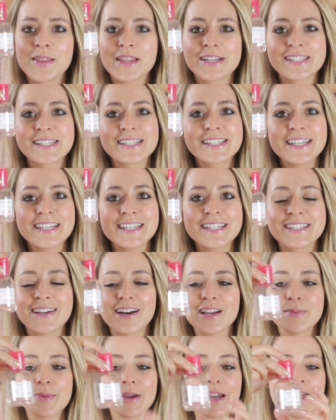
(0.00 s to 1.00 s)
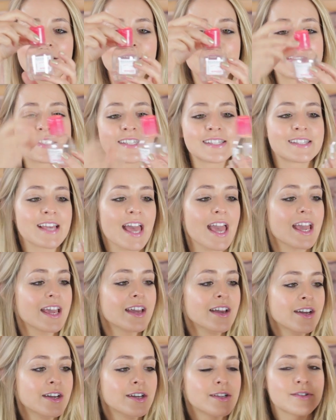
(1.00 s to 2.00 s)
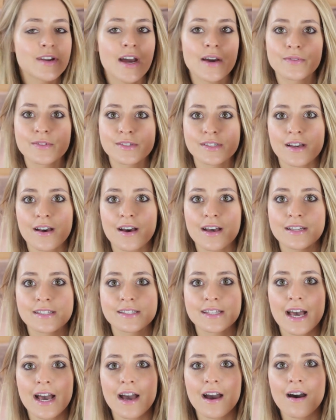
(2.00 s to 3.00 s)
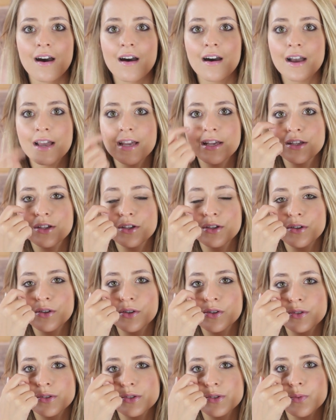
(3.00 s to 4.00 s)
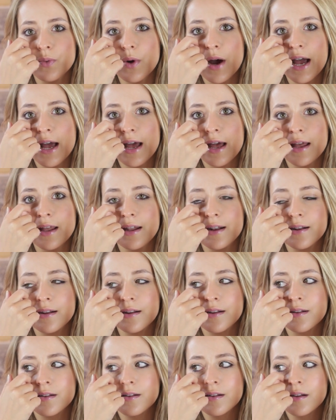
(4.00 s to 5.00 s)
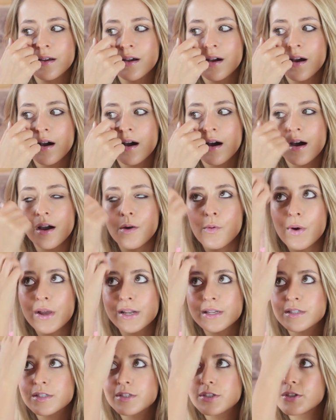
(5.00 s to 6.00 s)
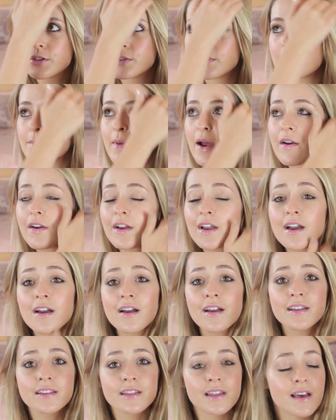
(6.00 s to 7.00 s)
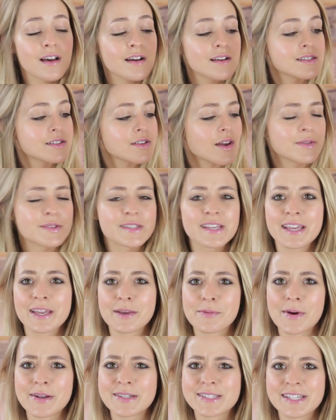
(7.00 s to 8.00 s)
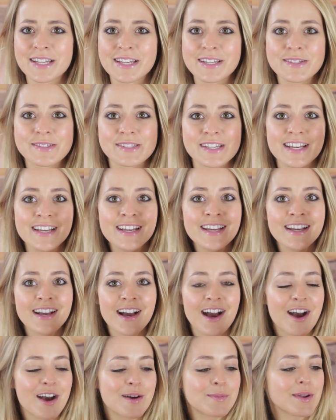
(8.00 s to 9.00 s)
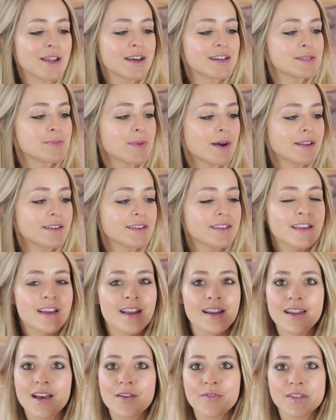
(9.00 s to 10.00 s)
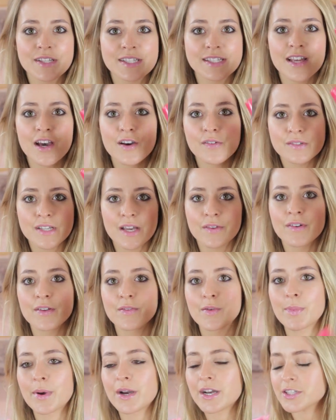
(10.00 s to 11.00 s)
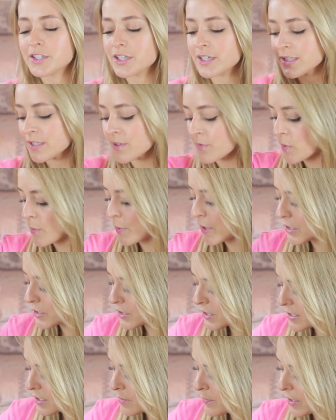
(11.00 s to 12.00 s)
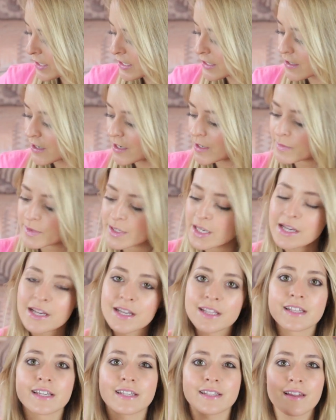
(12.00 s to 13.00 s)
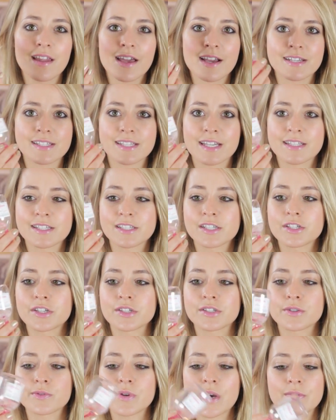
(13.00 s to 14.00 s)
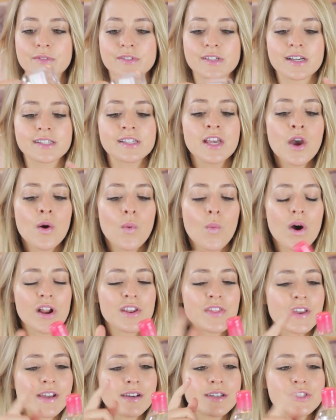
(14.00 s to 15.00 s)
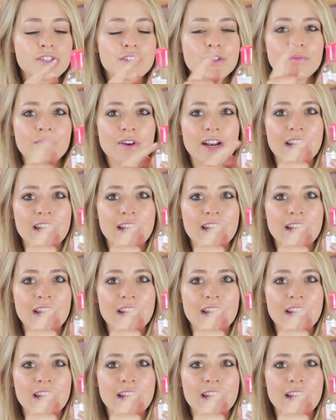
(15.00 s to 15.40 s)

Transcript: There's a teeny tiny bit left. This is a travel size that I used when I went to America in the last, I was thinking, when did I use it? Last month. Love this stuff. Definitely repurchase. I've repurchased it many times. Like I said, this is just a travel size. One thing I do